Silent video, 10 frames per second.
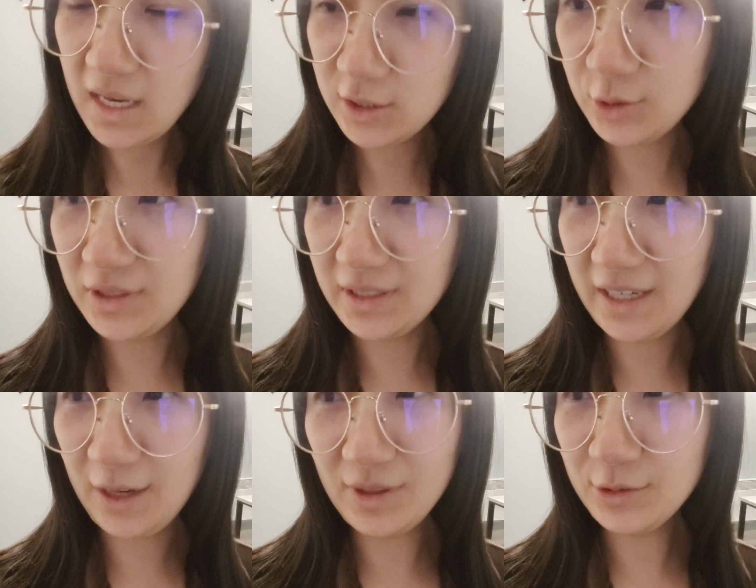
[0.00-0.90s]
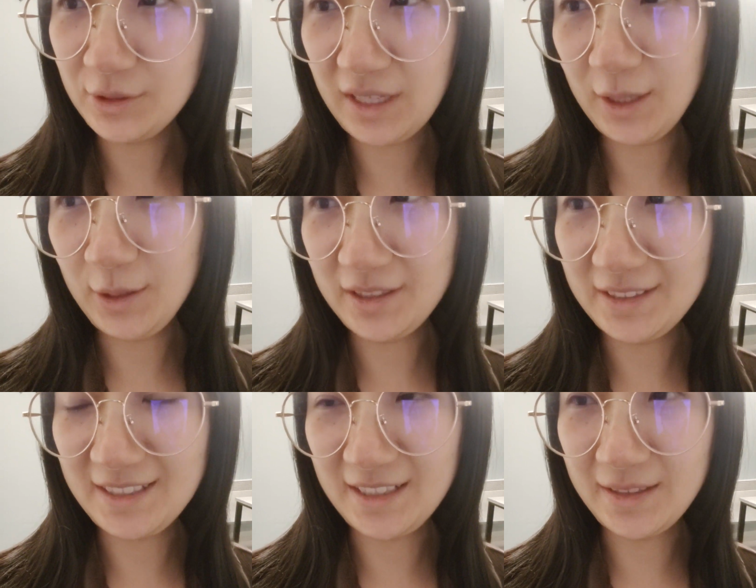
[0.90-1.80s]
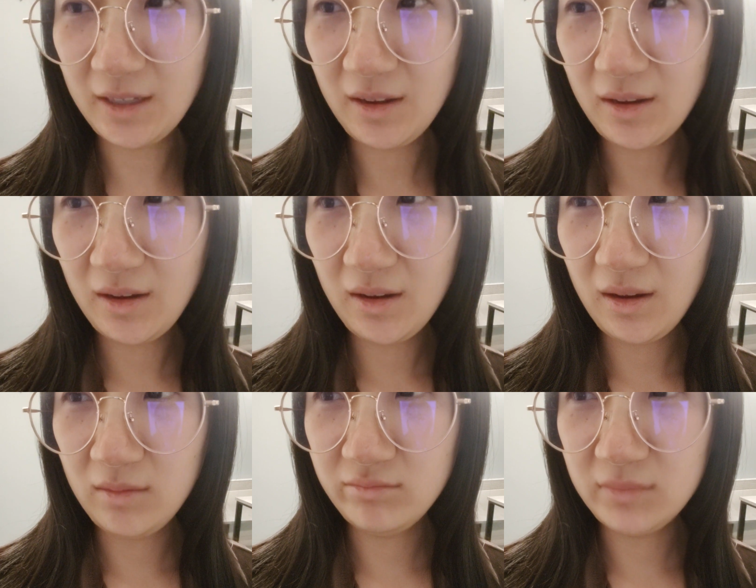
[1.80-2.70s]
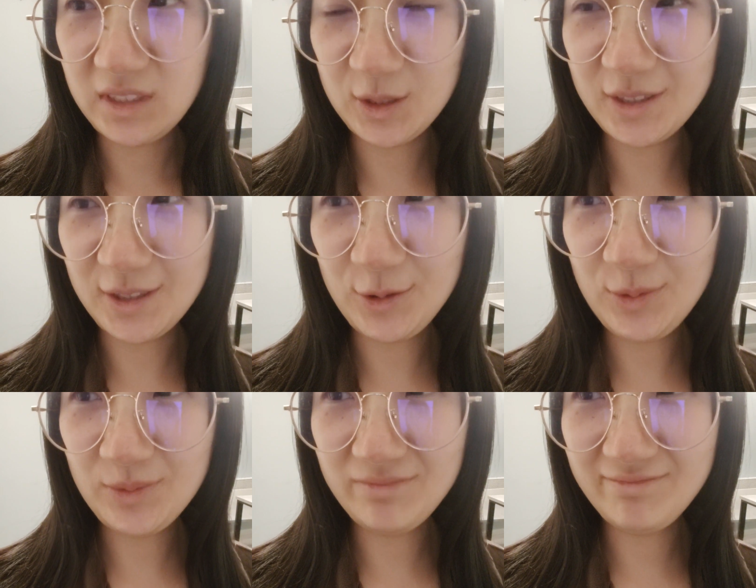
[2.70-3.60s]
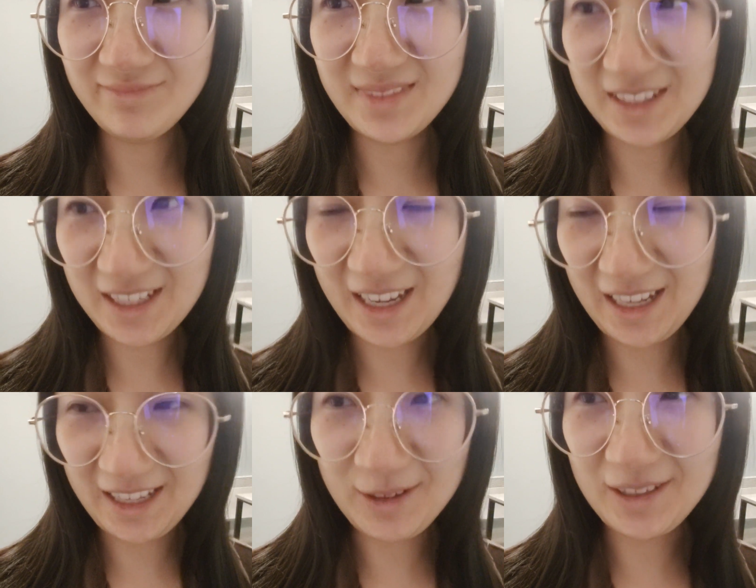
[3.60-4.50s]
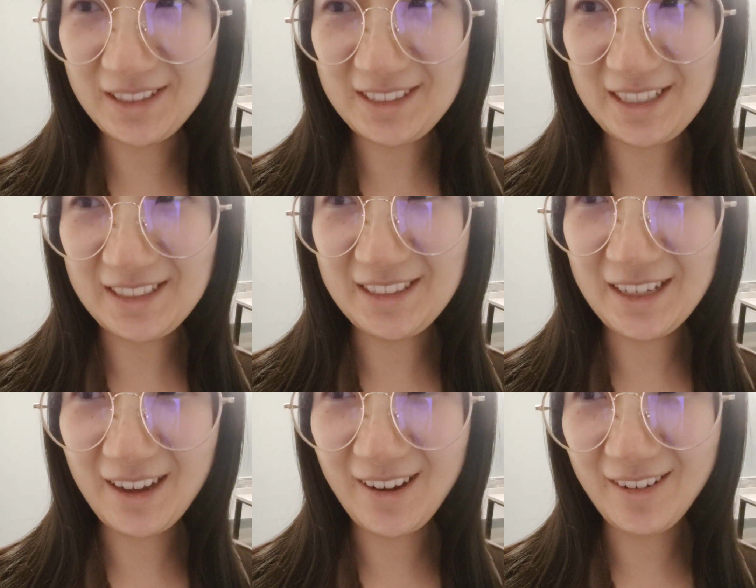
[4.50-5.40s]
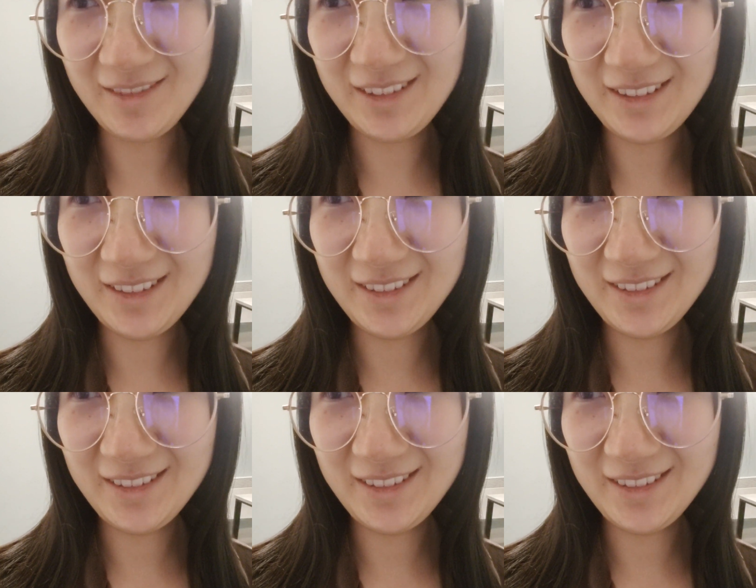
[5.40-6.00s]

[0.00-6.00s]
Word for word: actually, I want to tell her that there's so tell her that um,